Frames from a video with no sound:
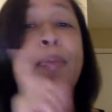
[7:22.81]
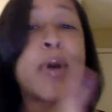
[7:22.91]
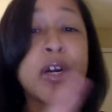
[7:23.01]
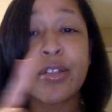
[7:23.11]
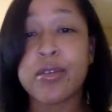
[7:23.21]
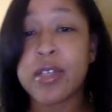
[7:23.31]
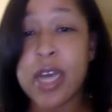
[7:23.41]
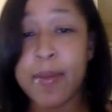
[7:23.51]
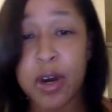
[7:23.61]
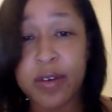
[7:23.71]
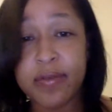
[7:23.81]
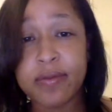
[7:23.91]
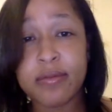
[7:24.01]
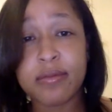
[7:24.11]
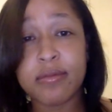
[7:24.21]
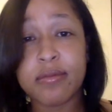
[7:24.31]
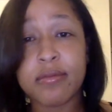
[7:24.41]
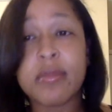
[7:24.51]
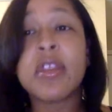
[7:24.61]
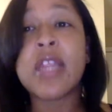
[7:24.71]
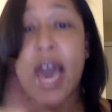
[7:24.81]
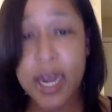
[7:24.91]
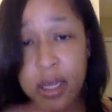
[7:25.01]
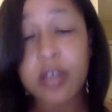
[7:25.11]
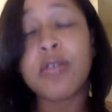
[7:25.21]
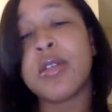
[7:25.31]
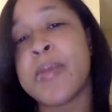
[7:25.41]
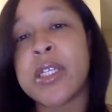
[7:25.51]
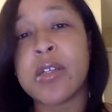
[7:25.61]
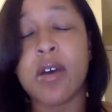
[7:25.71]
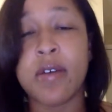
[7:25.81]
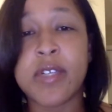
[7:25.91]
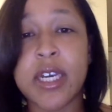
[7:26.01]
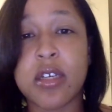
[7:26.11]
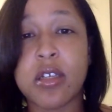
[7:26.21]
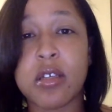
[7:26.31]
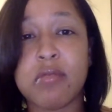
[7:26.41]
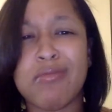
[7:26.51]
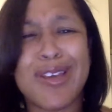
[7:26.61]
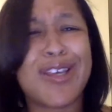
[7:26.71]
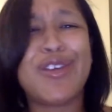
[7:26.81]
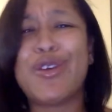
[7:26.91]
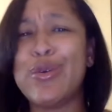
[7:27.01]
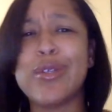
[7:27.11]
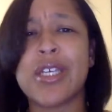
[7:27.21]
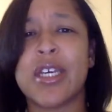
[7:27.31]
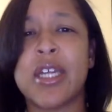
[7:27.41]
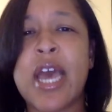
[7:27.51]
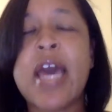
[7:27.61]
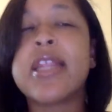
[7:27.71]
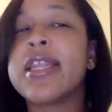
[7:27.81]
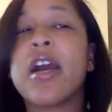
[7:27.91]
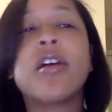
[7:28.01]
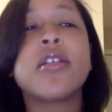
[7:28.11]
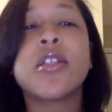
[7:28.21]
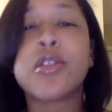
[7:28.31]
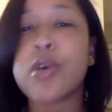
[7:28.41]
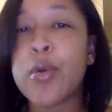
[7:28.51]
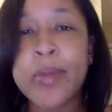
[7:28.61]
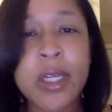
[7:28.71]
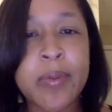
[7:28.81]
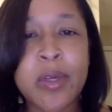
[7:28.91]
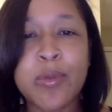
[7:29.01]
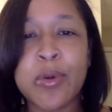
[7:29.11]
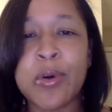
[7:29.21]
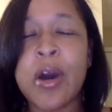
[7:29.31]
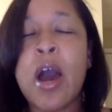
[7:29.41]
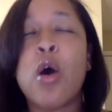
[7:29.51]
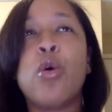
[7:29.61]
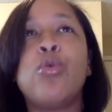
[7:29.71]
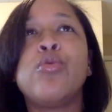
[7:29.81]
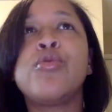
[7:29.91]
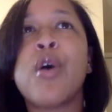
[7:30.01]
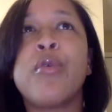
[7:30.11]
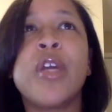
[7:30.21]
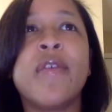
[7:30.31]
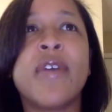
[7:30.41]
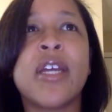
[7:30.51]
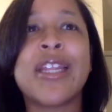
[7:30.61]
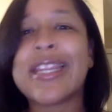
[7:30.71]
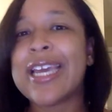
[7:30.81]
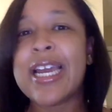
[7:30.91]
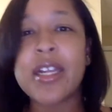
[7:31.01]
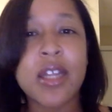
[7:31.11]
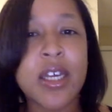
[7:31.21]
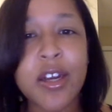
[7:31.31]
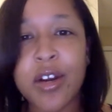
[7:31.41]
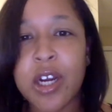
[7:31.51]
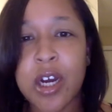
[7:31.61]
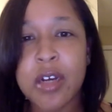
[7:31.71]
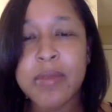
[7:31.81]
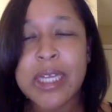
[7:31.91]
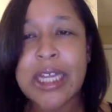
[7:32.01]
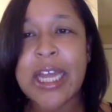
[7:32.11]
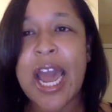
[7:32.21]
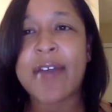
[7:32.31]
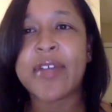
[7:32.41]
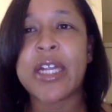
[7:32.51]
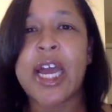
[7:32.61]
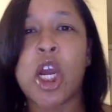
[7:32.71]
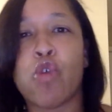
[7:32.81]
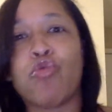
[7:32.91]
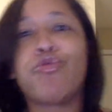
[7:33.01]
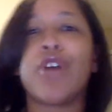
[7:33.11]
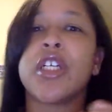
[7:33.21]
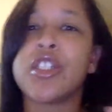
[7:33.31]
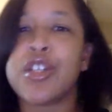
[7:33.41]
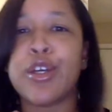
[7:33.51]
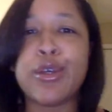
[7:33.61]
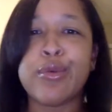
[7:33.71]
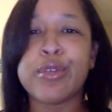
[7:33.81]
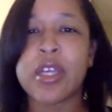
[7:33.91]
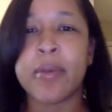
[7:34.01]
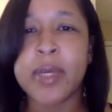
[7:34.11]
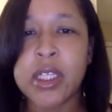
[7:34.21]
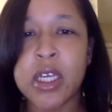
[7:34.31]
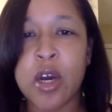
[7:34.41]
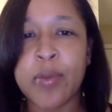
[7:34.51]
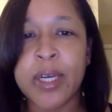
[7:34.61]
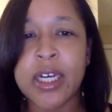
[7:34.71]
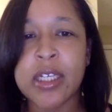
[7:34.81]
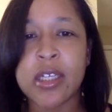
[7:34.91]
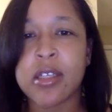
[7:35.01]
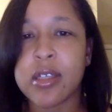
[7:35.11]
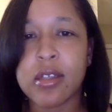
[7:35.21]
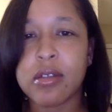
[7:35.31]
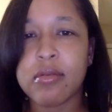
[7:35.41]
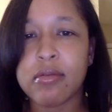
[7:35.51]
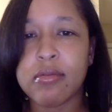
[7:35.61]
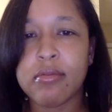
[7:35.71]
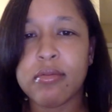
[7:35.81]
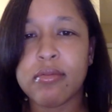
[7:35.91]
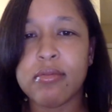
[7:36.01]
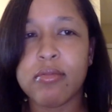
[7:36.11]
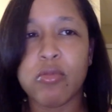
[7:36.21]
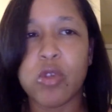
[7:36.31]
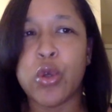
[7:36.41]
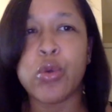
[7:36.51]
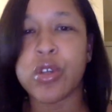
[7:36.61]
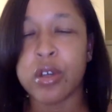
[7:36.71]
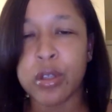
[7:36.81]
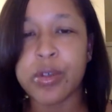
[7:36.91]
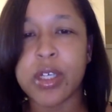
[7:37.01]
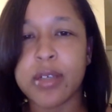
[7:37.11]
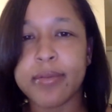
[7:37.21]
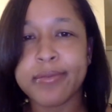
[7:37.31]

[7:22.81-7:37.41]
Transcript: Personal time off. That includes mental health days. Use it. There are so many people who don't even, the end of the year comes and they have to like rush to use their PTO because it's use it or lose it.